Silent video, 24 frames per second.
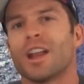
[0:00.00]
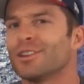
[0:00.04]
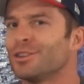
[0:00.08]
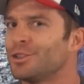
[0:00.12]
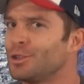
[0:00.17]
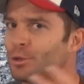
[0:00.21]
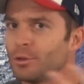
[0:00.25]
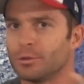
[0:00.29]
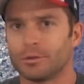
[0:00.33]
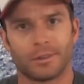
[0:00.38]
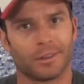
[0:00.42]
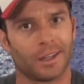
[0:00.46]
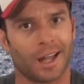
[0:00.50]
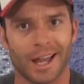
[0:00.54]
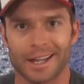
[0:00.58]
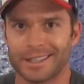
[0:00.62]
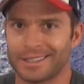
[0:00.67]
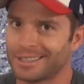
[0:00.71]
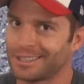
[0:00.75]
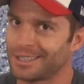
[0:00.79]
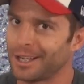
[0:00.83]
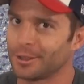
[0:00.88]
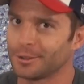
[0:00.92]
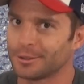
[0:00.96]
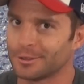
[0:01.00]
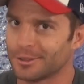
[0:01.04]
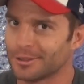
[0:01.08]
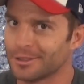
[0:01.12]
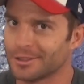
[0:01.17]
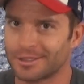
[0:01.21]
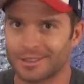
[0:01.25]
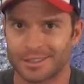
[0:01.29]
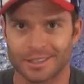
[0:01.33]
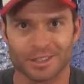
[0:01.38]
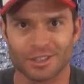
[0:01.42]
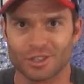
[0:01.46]
Do you like
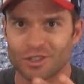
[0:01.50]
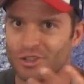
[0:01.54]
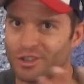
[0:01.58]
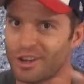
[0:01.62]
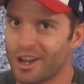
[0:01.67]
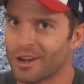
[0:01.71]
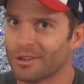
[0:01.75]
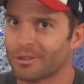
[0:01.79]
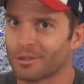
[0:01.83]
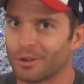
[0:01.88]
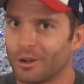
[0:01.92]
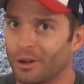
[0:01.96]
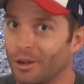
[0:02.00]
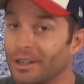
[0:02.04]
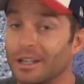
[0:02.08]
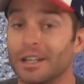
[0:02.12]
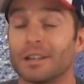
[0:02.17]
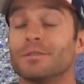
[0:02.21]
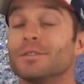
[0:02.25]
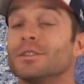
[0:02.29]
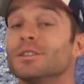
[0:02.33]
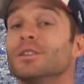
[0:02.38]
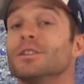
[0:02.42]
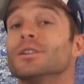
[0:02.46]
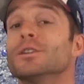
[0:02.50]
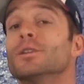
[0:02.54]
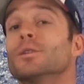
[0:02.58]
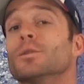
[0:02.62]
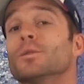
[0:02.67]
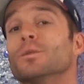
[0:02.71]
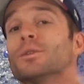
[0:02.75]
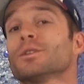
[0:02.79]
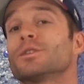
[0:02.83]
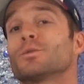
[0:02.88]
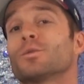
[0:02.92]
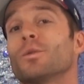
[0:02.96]
seltzers in general? And if you do,
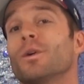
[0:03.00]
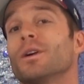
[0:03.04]
which